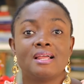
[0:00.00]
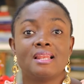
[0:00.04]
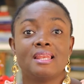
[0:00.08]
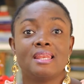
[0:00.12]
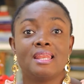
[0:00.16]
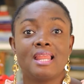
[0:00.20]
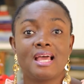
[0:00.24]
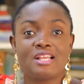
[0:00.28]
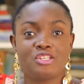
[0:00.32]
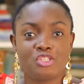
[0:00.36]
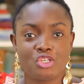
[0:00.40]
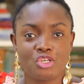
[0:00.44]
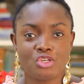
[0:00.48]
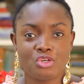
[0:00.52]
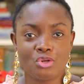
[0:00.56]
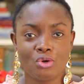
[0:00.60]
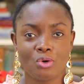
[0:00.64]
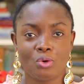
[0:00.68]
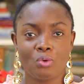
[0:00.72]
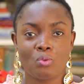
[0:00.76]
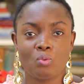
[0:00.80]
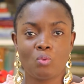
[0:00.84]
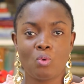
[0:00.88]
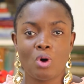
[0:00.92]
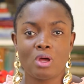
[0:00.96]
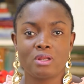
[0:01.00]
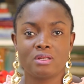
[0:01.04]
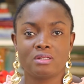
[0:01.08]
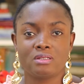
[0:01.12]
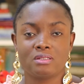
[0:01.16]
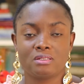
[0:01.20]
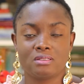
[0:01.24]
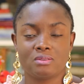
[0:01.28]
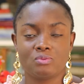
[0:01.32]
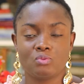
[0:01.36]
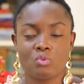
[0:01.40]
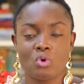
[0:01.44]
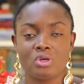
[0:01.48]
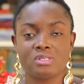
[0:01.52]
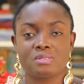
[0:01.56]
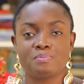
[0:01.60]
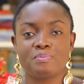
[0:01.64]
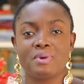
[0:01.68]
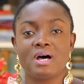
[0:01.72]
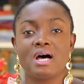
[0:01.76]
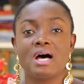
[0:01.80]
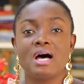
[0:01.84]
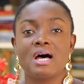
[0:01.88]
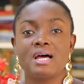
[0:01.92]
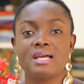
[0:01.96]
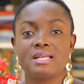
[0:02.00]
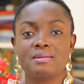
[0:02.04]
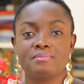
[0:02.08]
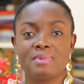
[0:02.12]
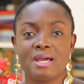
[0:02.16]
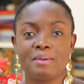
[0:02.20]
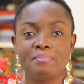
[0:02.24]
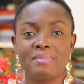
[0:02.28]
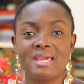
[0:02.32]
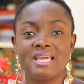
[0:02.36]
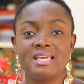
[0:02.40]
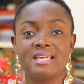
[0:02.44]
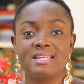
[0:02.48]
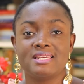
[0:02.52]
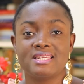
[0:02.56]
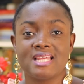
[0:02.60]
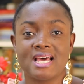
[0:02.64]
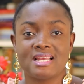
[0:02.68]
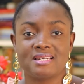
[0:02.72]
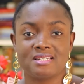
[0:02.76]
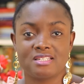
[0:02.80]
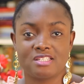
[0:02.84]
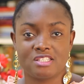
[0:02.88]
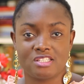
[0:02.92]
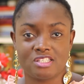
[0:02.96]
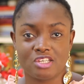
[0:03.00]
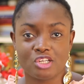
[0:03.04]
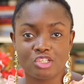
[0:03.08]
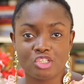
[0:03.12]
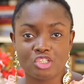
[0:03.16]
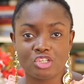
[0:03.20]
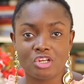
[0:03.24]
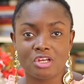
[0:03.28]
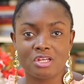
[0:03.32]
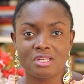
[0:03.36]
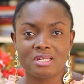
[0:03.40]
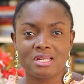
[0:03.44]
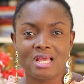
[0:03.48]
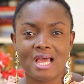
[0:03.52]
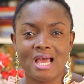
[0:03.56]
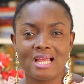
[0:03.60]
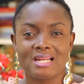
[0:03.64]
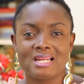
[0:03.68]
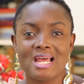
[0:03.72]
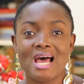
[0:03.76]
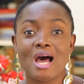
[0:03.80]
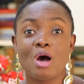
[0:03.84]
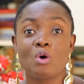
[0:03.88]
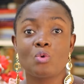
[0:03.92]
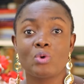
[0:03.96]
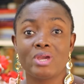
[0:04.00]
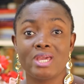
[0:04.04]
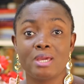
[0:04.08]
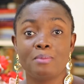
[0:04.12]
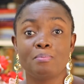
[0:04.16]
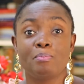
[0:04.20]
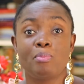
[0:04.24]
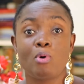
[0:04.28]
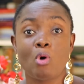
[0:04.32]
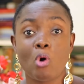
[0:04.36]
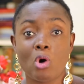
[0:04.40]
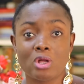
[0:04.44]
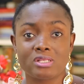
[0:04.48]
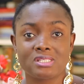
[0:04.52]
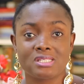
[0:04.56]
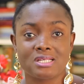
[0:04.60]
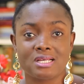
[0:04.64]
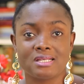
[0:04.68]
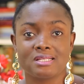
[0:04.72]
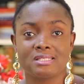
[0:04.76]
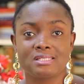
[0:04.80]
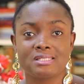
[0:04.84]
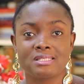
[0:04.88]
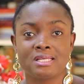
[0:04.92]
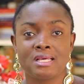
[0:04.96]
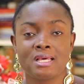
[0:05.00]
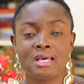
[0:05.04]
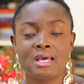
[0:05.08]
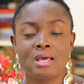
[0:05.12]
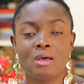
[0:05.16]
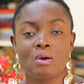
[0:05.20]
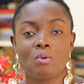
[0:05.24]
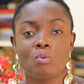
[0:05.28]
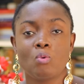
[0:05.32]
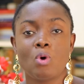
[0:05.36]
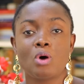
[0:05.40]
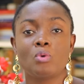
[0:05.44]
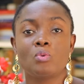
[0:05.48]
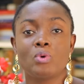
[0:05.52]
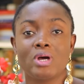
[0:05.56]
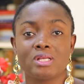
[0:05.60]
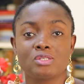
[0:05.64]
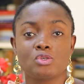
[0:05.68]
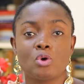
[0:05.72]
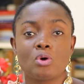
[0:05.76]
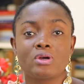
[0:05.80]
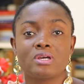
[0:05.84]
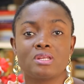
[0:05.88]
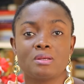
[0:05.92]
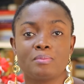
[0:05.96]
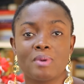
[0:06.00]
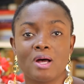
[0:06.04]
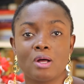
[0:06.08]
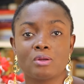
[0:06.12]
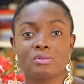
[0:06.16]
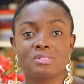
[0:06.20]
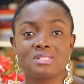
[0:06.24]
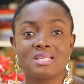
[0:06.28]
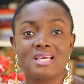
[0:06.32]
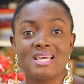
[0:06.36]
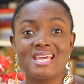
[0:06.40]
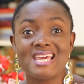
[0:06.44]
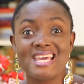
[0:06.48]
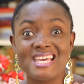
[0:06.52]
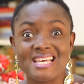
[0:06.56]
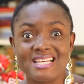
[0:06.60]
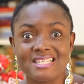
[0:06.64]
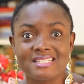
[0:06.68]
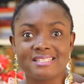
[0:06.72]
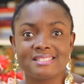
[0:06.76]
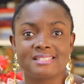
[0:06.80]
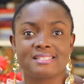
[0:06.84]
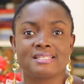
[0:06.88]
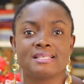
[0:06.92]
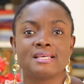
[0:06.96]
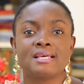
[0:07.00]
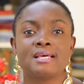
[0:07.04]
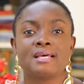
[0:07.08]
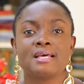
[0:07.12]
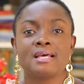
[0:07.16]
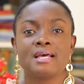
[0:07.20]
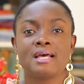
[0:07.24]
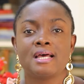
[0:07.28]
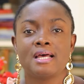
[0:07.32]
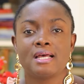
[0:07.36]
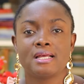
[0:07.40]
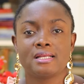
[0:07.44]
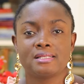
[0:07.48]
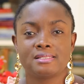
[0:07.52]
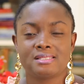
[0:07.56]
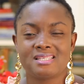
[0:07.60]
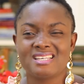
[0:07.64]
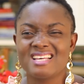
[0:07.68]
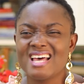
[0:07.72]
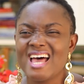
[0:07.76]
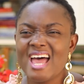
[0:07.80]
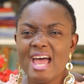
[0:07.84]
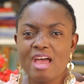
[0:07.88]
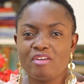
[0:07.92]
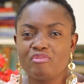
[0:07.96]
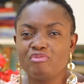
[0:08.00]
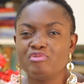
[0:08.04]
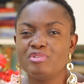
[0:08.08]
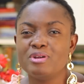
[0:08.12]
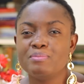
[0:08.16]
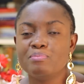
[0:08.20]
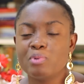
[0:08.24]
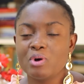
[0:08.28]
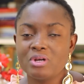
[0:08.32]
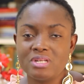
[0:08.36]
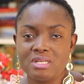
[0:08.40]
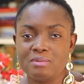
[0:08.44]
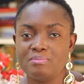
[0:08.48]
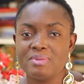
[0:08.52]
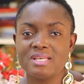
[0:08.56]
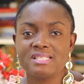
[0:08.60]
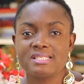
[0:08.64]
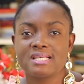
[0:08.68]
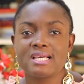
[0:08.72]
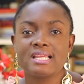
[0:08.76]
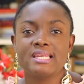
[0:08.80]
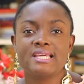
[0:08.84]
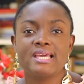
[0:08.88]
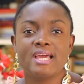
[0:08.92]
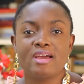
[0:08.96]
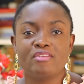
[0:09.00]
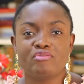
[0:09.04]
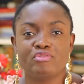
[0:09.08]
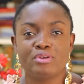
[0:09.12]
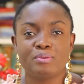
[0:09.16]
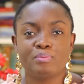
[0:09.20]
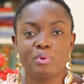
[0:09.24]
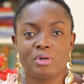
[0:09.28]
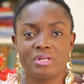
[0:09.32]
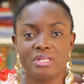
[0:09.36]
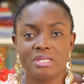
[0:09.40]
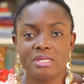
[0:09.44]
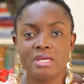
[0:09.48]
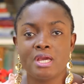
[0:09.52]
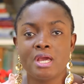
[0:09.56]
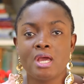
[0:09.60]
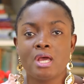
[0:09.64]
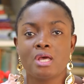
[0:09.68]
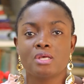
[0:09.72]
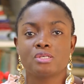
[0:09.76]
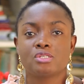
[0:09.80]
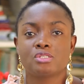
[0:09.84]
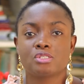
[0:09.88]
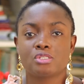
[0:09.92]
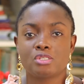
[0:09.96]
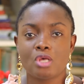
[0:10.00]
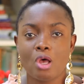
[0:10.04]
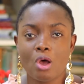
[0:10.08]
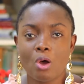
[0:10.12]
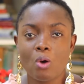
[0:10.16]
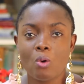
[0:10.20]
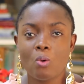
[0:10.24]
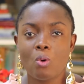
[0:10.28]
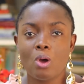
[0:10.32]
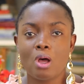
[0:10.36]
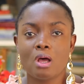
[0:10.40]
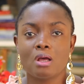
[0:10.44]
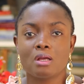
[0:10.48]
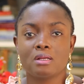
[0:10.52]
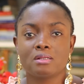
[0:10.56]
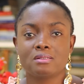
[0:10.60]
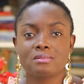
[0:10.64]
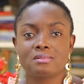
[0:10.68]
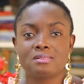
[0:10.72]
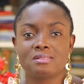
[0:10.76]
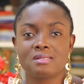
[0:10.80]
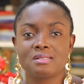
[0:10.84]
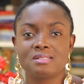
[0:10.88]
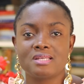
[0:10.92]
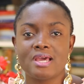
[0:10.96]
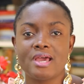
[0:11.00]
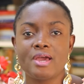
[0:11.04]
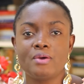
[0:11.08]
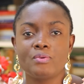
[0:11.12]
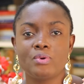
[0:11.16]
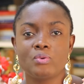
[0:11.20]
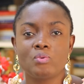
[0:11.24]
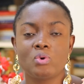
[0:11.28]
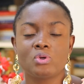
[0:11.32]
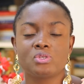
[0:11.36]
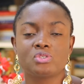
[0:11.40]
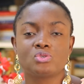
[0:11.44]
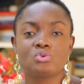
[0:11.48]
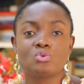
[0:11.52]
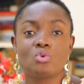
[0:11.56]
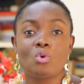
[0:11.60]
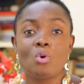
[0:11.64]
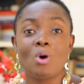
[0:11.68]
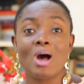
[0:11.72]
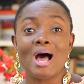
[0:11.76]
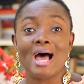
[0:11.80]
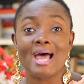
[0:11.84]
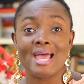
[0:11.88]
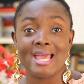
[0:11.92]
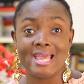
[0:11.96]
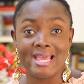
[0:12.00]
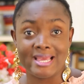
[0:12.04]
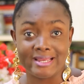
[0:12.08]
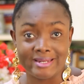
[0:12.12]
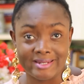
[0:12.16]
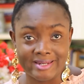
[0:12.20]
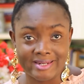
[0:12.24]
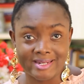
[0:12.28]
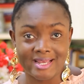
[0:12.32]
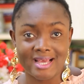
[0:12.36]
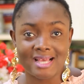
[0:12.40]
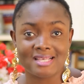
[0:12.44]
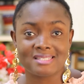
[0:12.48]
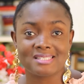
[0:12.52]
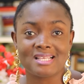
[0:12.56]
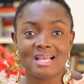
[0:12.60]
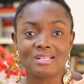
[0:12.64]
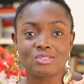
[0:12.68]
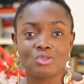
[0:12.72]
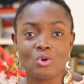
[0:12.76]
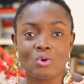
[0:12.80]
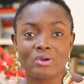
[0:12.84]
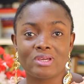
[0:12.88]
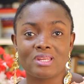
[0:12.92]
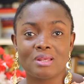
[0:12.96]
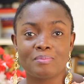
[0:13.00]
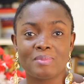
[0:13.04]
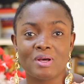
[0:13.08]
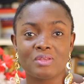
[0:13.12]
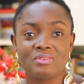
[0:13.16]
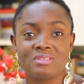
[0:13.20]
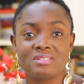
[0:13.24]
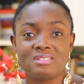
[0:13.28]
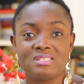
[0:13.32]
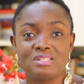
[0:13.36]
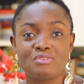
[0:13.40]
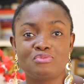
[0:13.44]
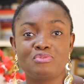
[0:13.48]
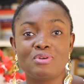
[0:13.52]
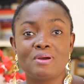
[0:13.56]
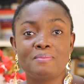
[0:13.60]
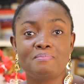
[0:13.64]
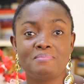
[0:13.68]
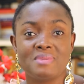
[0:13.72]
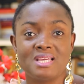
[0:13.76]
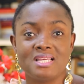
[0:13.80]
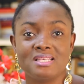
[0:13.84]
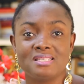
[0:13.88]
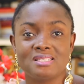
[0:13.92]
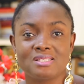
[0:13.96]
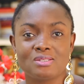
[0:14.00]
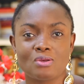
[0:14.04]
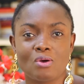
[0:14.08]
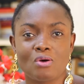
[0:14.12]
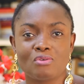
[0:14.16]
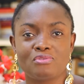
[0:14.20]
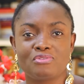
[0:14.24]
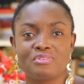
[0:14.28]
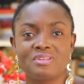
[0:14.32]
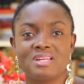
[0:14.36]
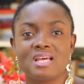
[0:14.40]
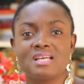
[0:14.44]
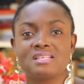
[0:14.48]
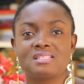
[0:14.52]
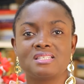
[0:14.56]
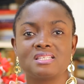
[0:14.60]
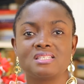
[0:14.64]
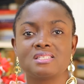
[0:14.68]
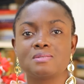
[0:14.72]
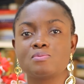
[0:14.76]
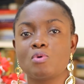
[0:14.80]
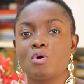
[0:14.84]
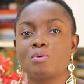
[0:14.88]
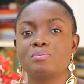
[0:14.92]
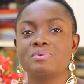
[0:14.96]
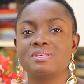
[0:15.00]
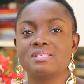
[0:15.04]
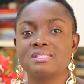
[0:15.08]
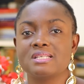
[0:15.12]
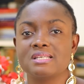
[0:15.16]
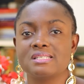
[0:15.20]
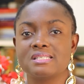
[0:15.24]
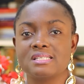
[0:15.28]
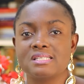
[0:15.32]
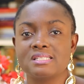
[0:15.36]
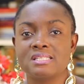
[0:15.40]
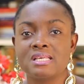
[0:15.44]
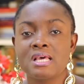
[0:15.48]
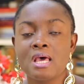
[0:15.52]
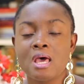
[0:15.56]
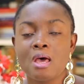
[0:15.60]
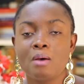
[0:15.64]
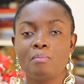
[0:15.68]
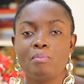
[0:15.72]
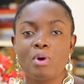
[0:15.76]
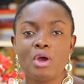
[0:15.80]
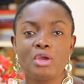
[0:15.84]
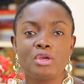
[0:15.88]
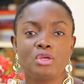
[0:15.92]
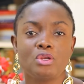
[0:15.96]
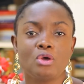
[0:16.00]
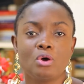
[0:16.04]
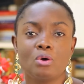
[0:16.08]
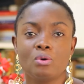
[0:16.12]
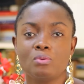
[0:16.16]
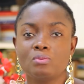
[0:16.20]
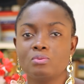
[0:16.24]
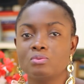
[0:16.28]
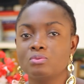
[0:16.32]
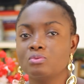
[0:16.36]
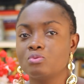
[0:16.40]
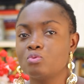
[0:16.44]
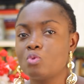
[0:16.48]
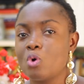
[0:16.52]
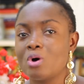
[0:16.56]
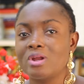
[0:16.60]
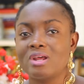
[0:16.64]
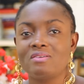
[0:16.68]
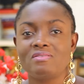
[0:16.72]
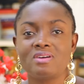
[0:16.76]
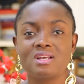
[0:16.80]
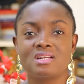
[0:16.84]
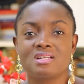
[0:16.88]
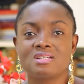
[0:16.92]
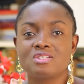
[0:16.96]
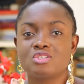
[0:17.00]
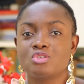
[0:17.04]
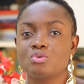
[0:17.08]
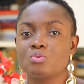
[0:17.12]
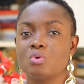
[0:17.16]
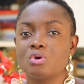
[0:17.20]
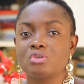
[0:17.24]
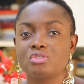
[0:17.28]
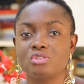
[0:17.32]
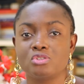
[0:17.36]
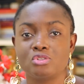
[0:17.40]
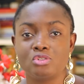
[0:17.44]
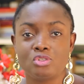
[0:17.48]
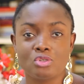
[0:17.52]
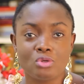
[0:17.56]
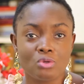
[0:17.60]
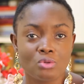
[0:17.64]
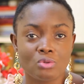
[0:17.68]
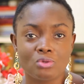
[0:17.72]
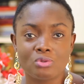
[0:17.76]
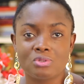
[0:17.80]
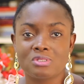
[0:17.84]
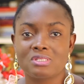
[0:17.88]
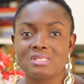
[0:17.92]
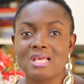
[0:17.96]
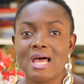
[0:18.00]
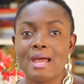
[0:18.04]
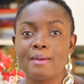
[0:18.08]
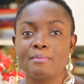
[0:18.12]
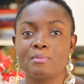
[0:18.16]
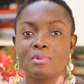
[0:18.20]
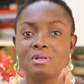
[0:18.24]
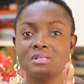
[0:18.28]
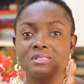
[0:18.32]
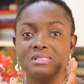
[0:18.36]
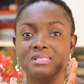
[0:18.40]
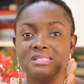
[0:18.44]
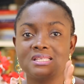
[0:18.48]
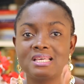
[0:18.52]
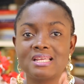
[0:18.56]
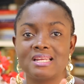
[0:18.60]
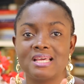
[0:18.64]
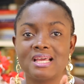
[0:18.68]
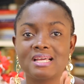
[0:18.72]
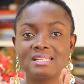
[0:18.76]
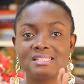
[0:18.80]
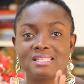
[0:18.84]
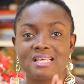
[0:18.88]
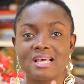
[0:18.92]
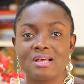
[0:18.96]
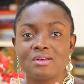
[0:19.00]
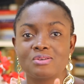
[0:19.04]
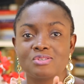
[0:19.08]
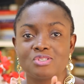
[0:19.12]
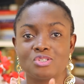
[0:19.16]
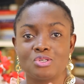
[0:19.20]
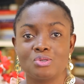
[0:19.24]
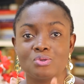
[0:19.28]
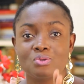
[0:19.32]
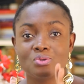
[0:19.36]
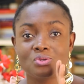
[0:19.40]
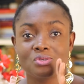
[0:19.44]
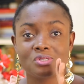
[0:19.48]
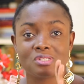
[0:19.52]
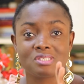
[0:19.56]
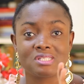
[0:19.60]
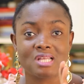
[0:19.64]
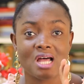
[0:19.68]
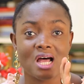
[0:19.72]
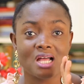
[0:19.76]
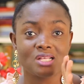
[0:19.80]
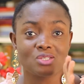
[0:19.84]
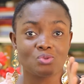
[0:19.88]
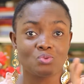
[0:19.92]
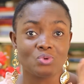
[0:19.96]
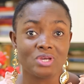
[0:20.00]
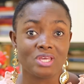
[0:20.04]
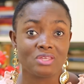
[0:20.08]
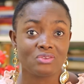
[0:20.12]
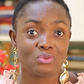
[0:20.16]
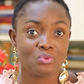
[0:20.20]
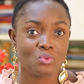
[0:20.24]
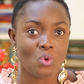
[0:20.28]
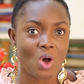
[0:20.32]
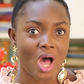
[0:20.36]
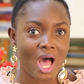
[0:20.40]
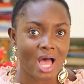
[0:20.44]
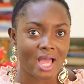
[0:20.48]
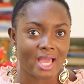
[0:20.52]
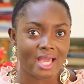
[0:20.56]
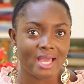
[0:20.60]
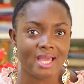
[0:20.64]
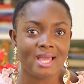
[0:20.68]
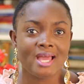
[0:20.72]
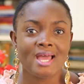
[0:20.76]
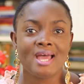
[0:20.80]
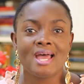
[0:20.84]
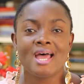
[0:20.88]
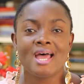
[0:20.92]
let you know what was behind my making that decision and how important what we're talking about is to everybody, basically everybody. So today we want to go ahead and start talking about the different means of financing small businesses. But you know, whatever it is you want to do, Simon Sinek tells you start with why.